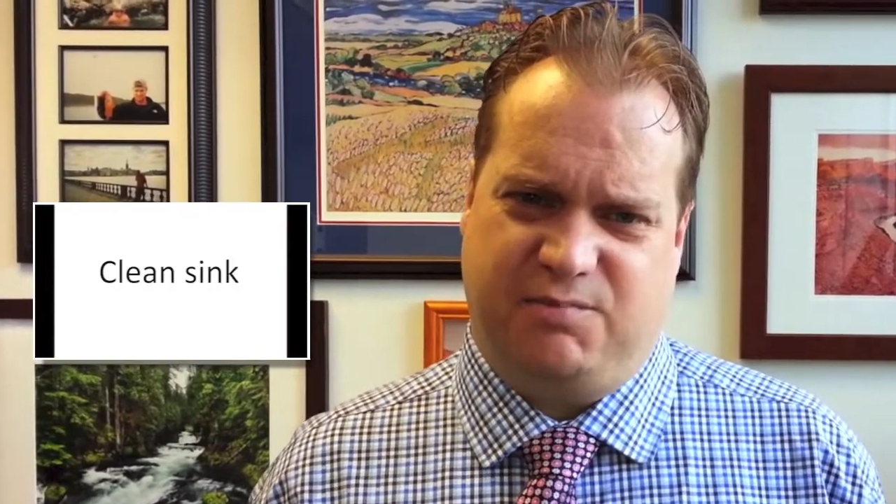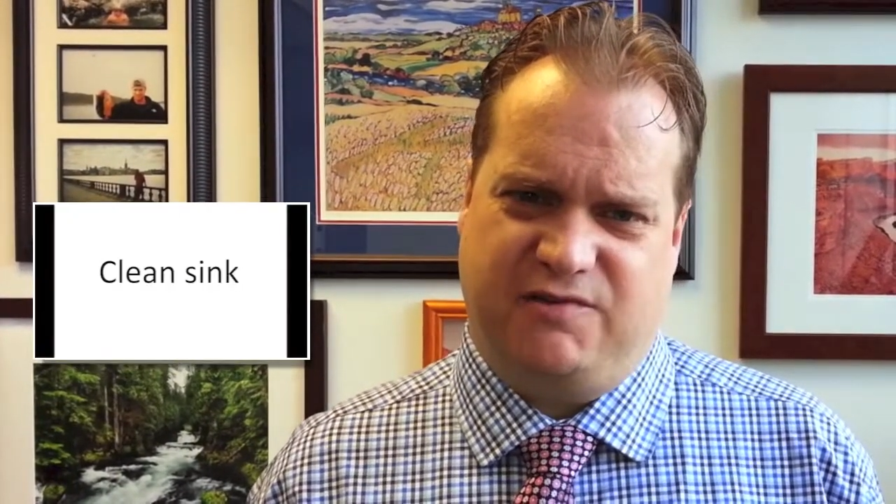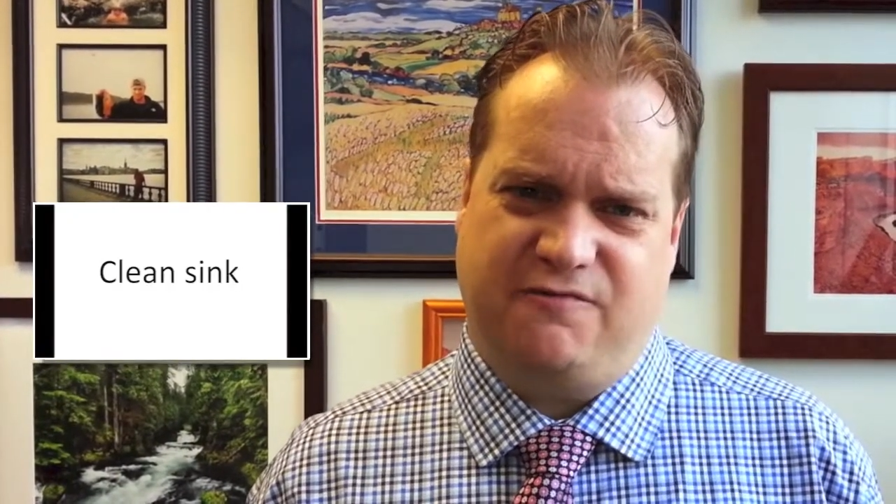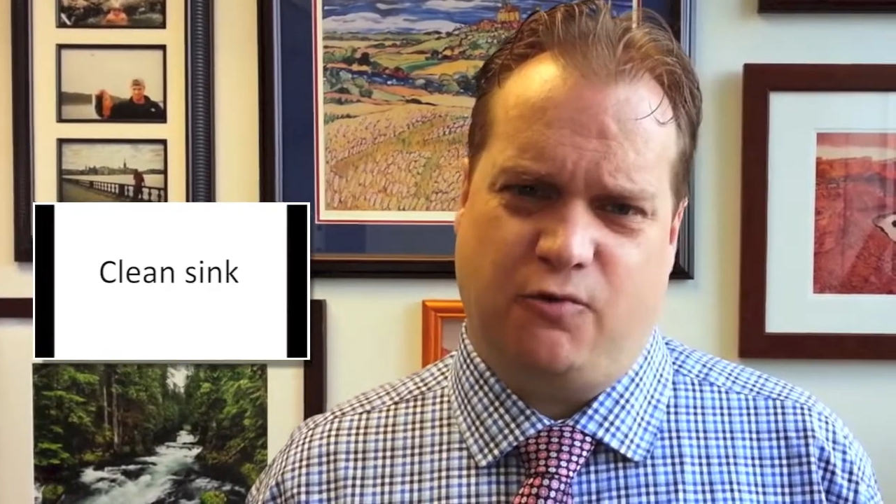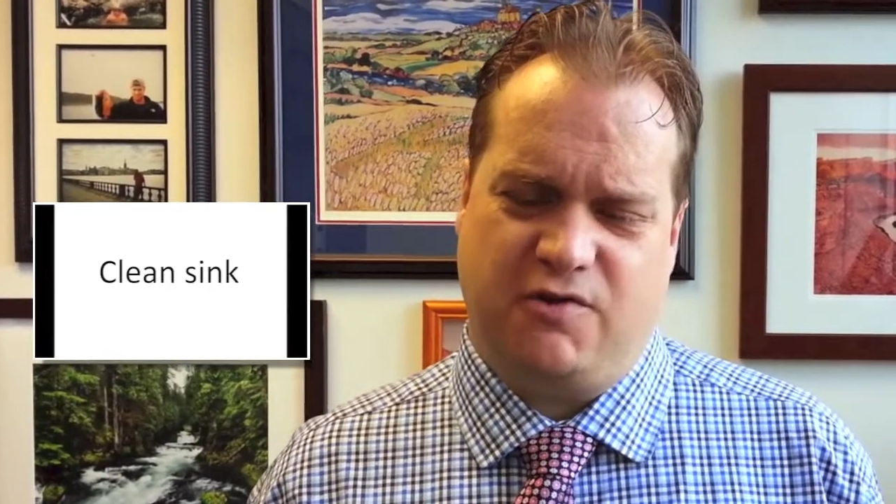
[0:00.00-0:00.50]

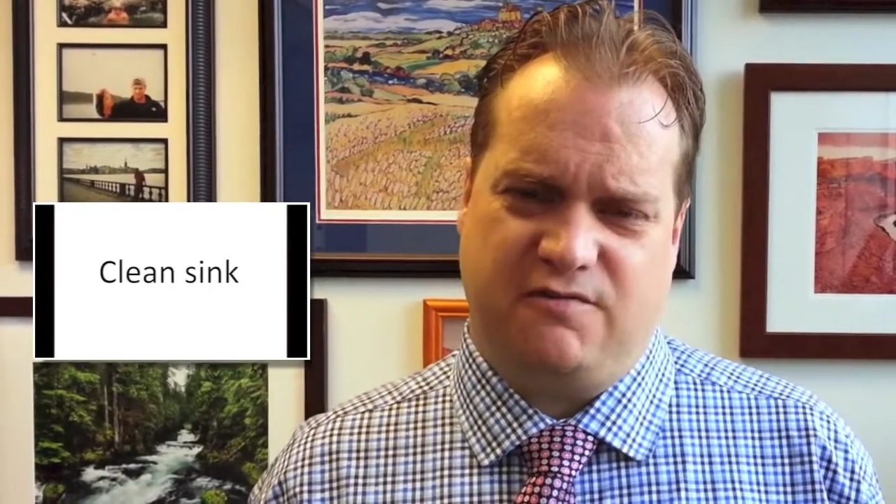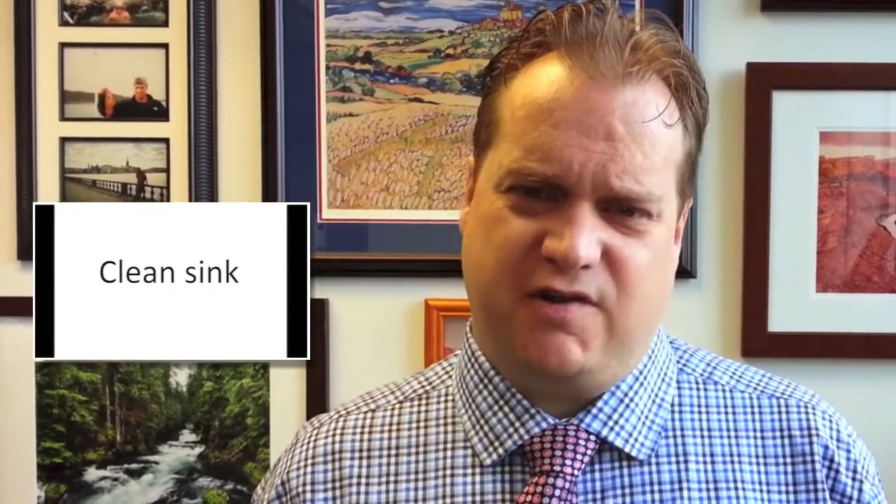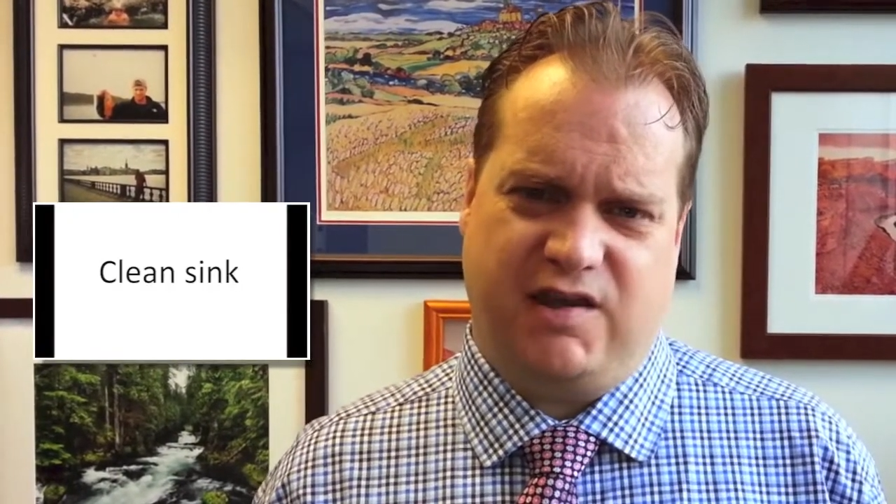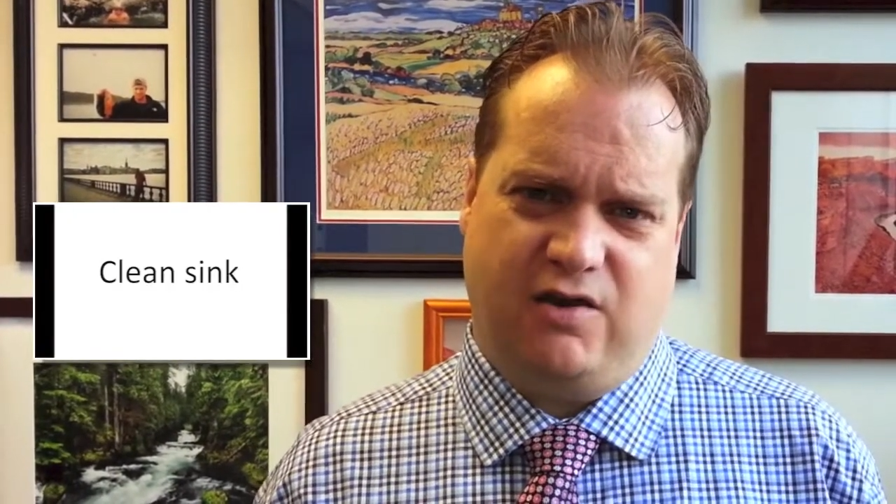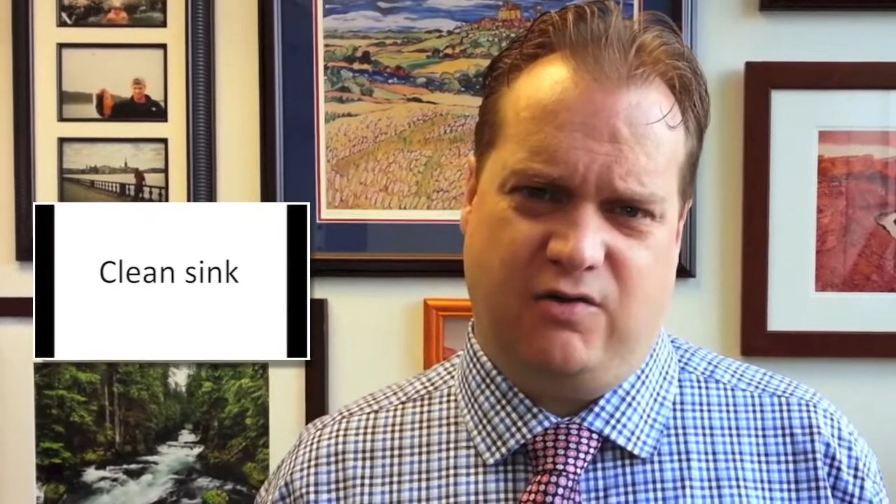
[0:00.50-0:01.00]
before the
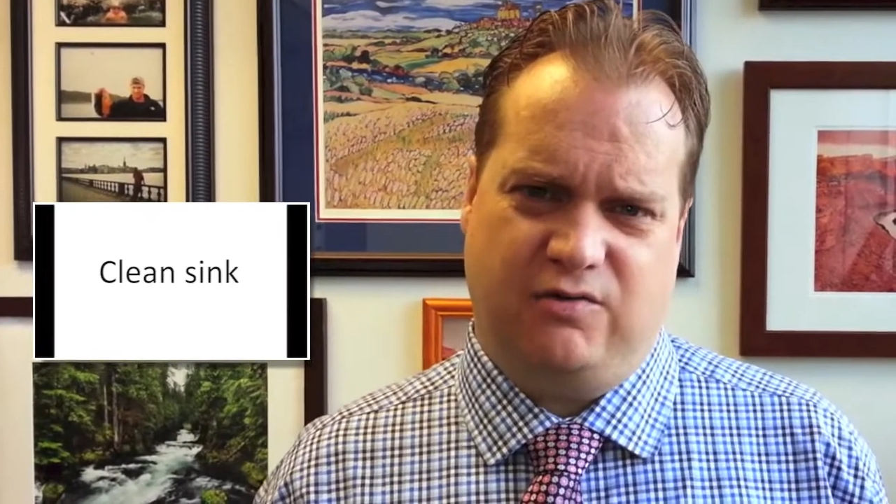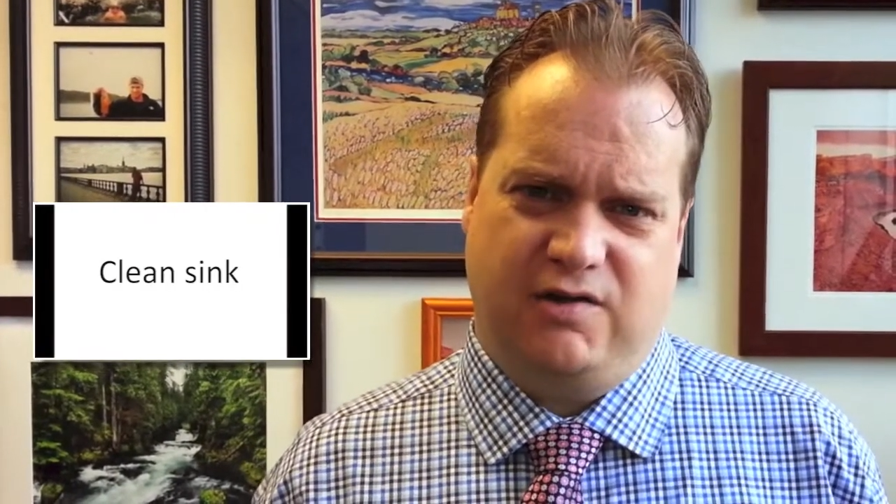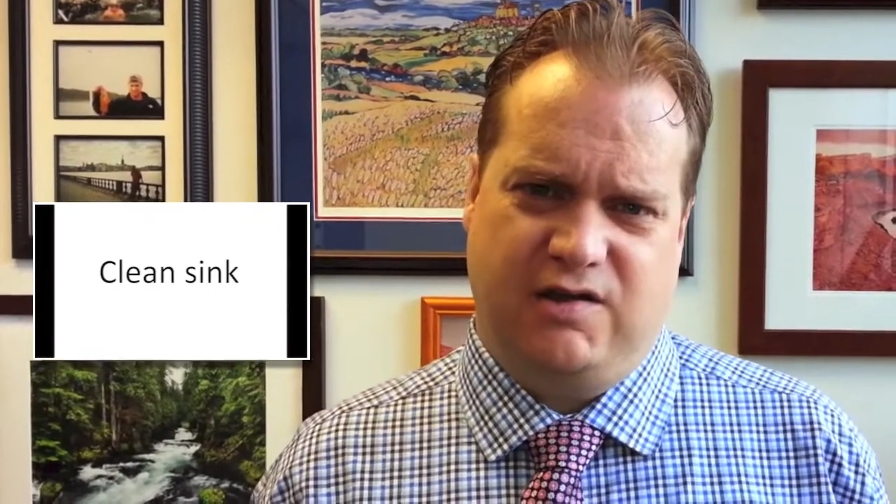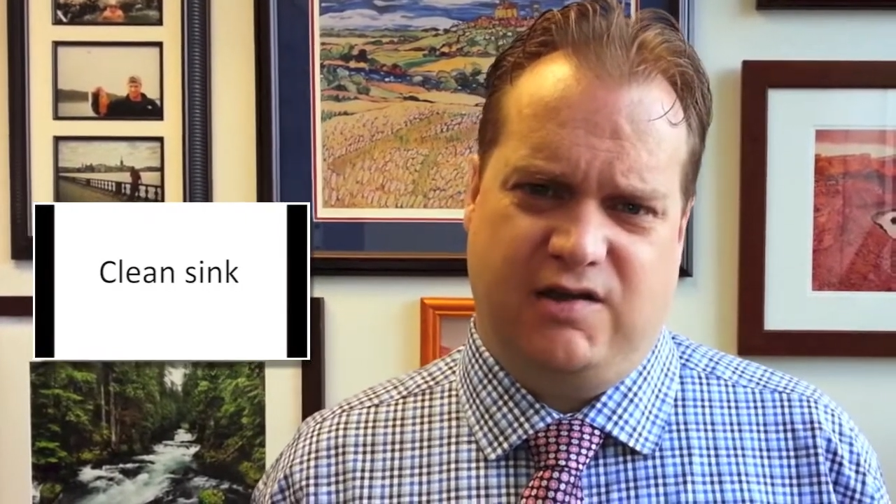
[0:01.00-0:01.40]
video